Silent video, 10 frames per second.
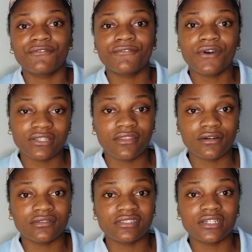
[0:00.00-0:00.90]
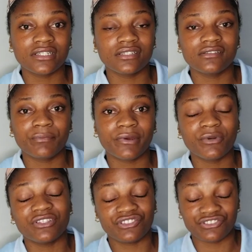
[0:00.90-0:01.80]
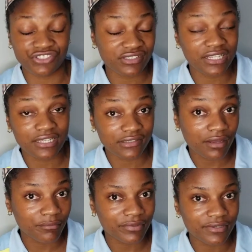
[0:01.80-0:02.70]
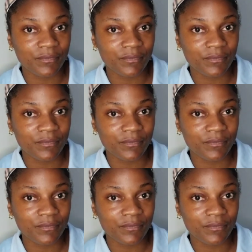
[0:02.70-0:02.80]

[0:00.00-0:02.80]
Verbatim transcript: forty thousand dollars per month, just an example,